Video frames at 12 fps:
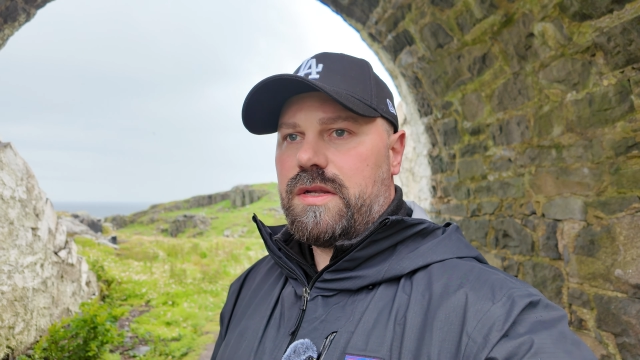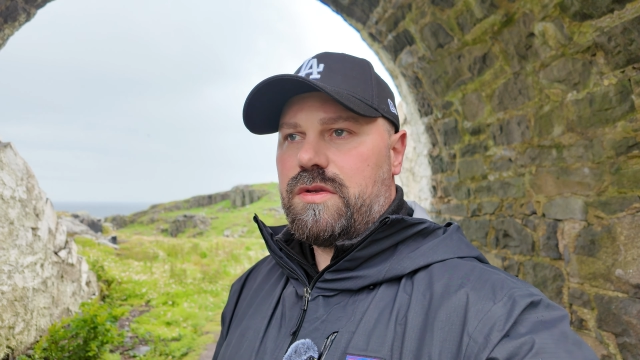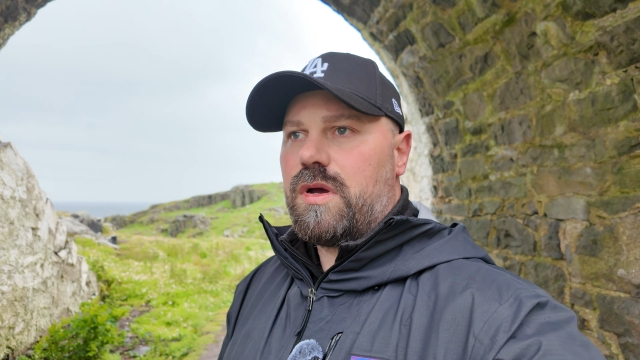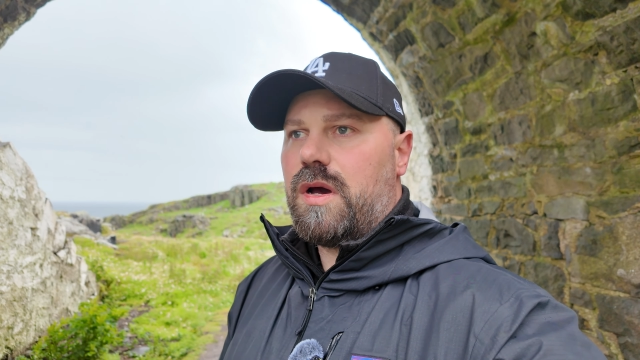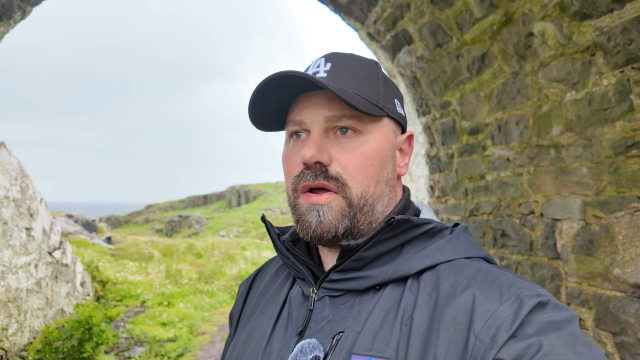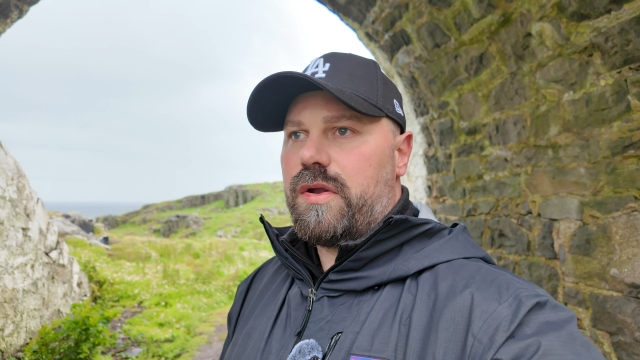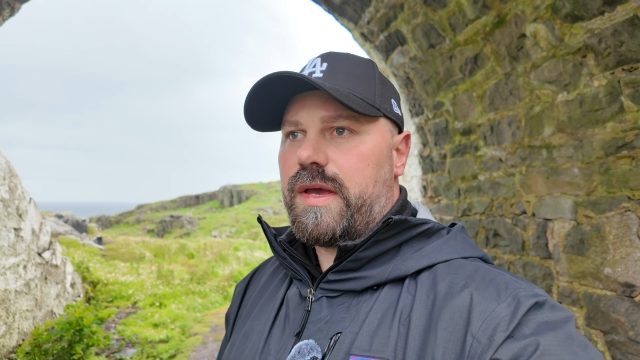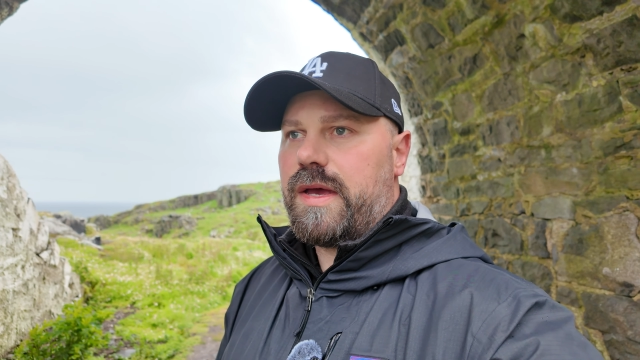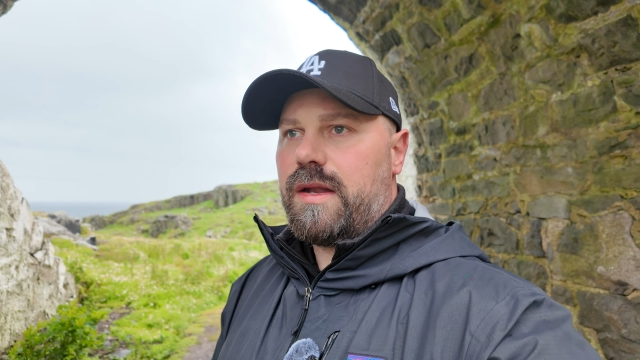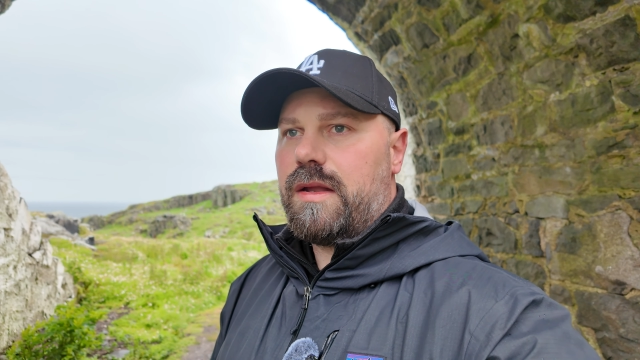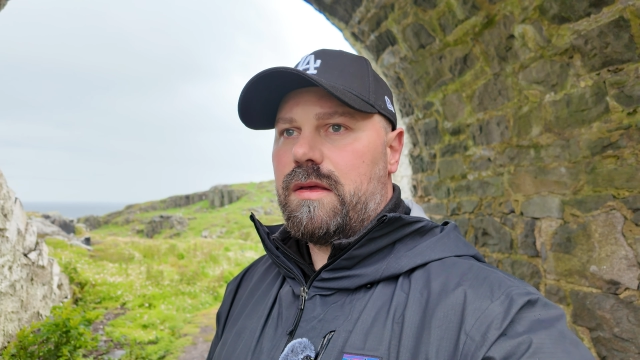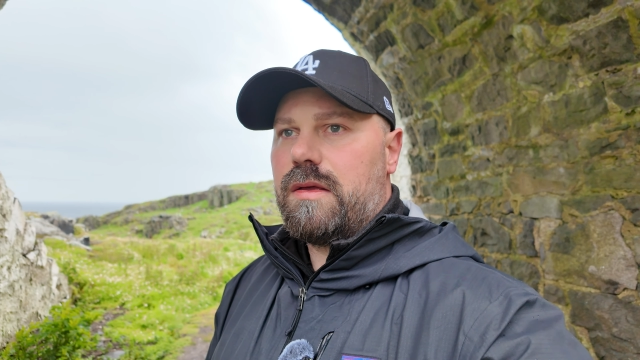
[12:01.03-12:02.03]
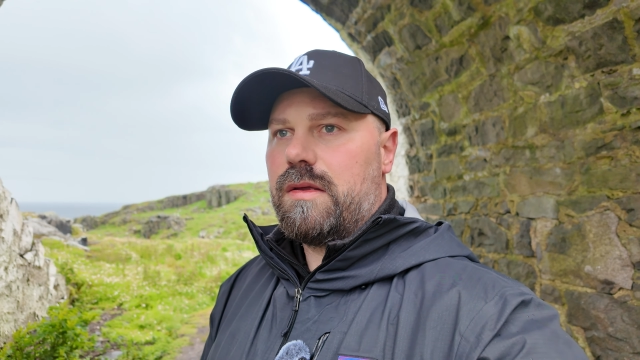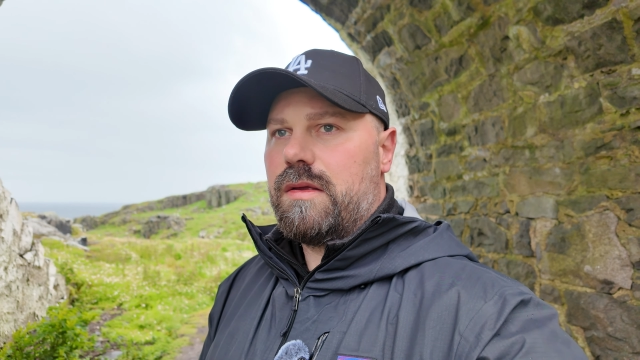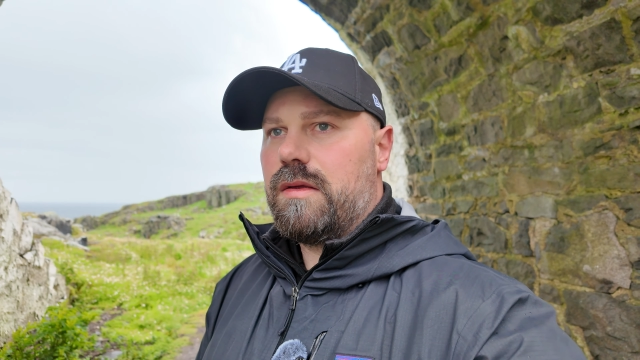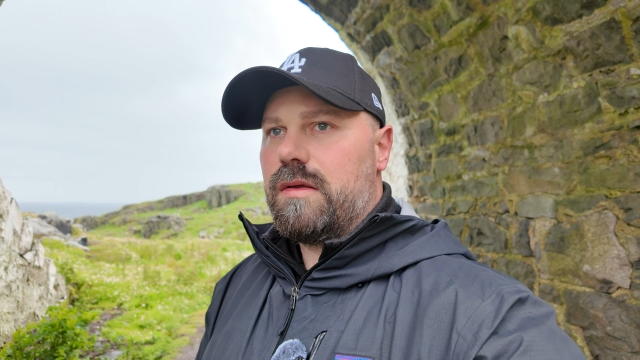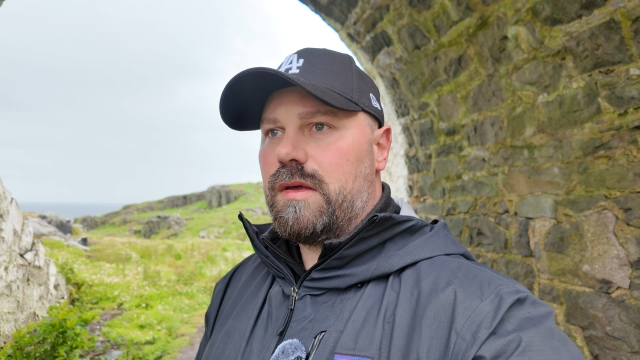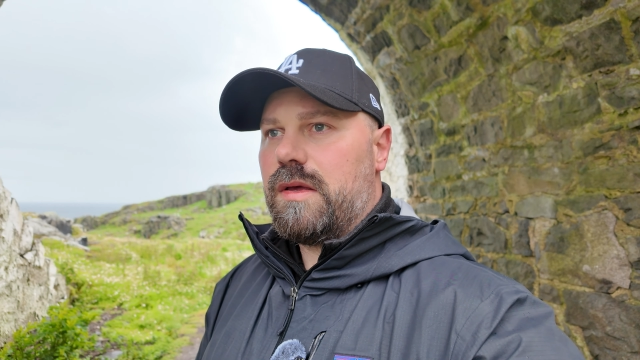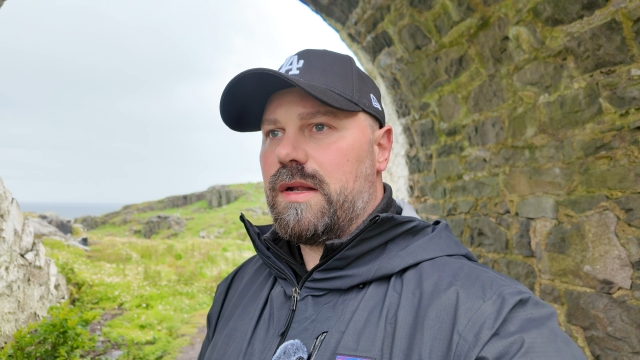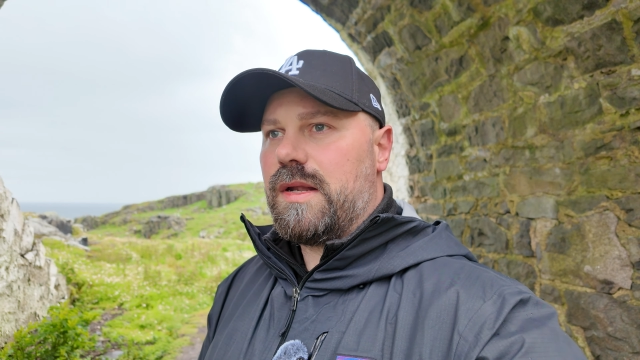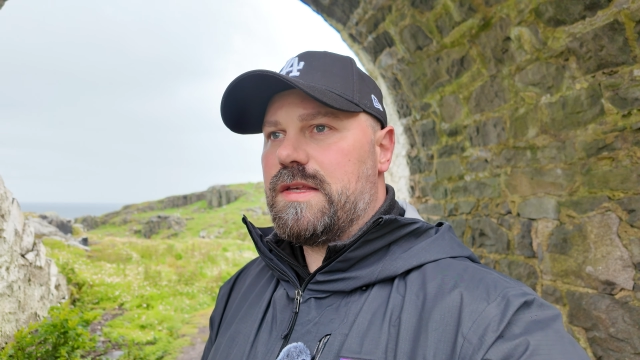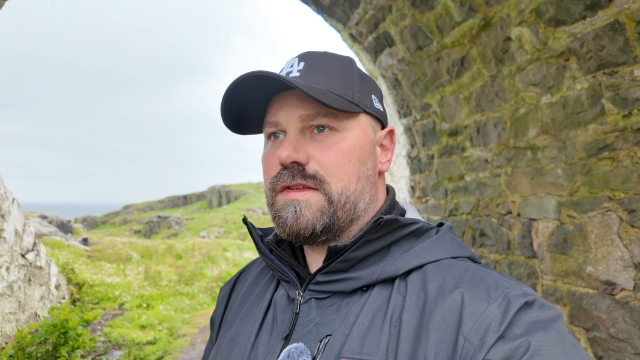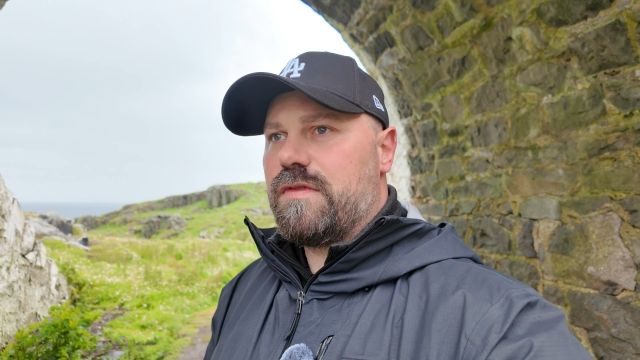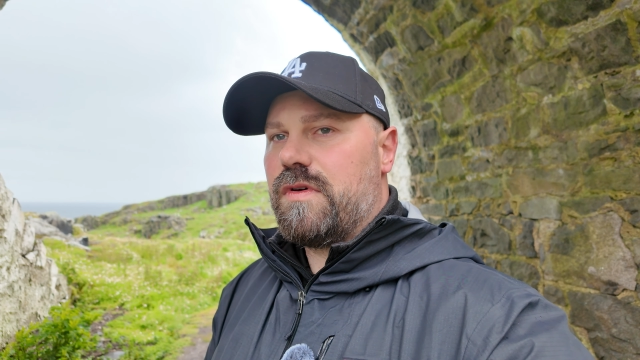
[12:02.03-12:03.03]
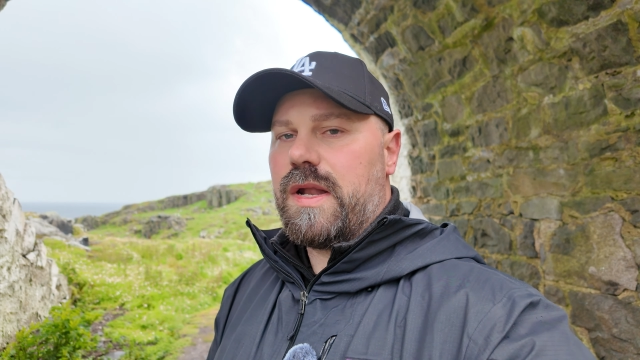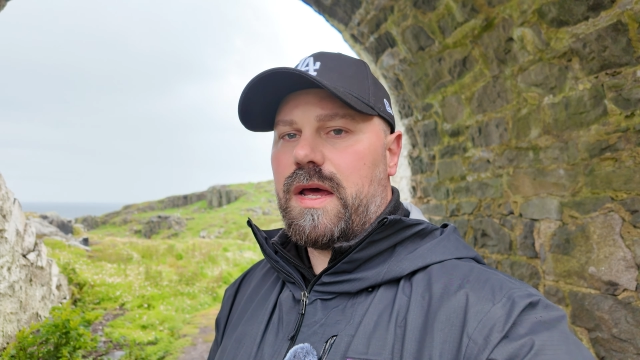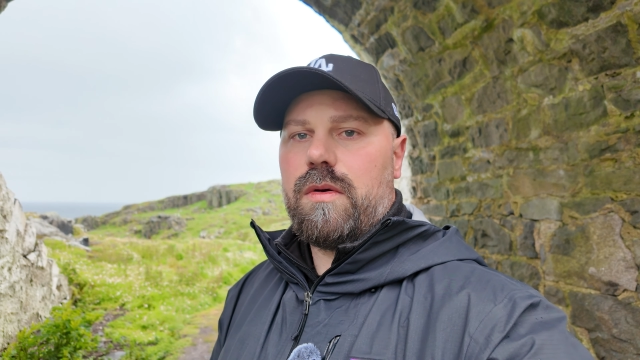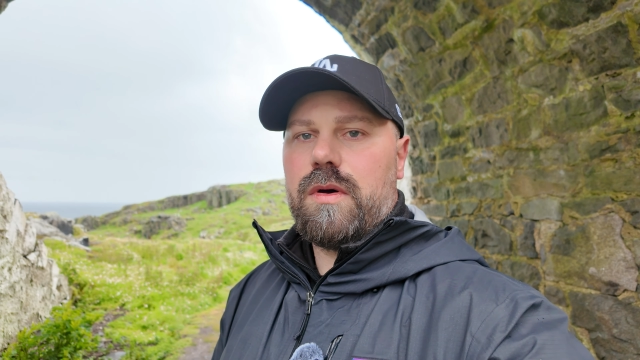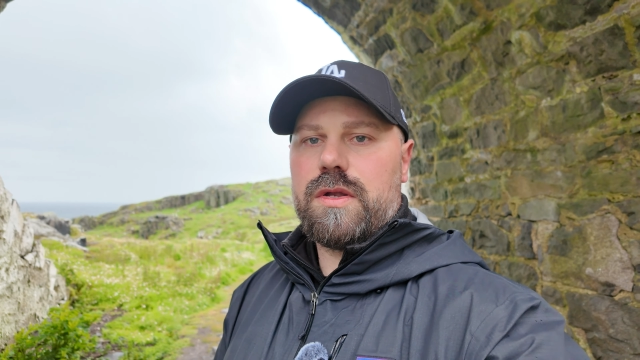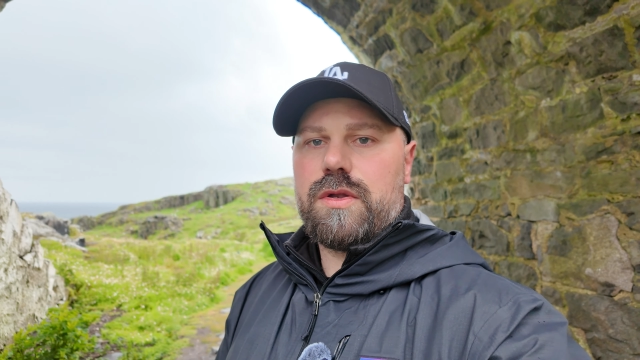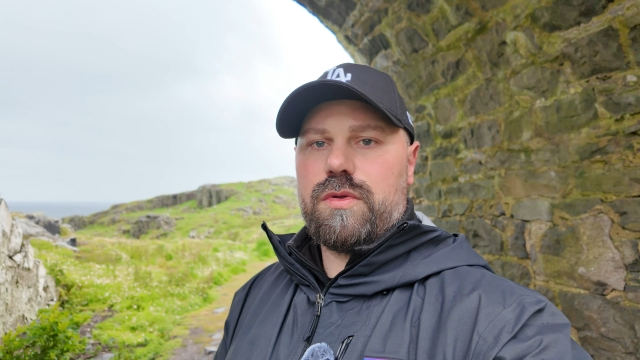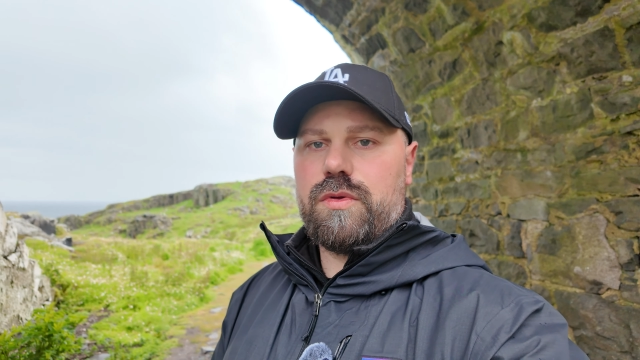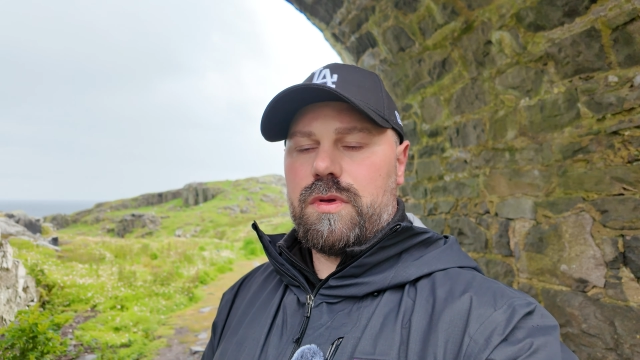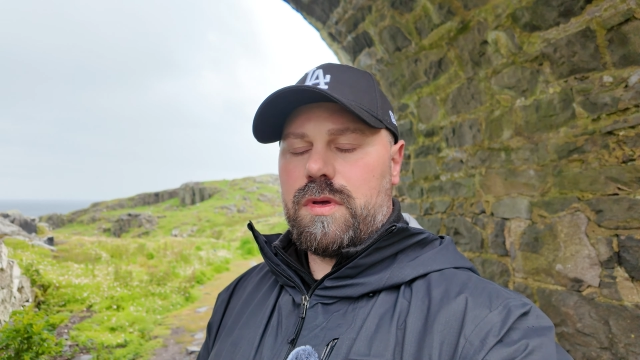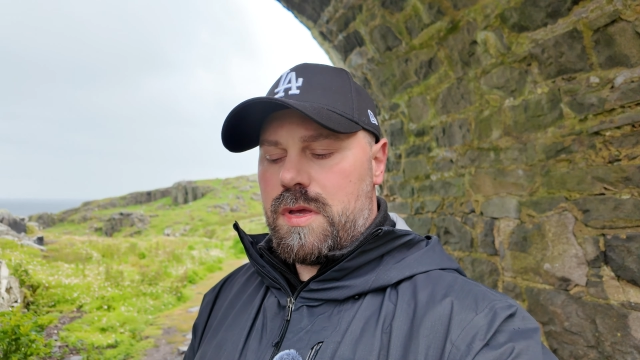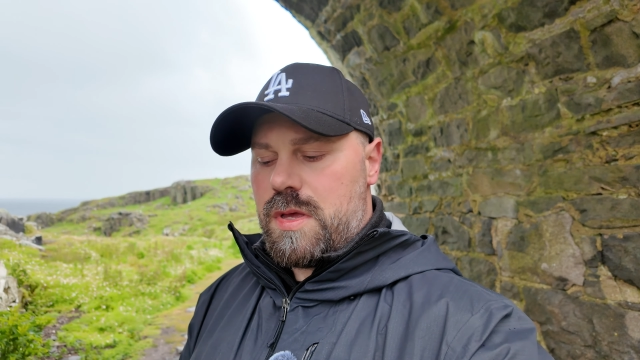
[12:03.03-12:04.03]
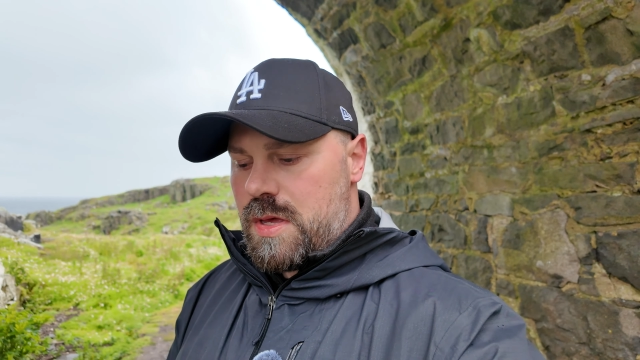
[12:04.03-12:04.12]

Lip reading: to go out again, at least for an hour or two,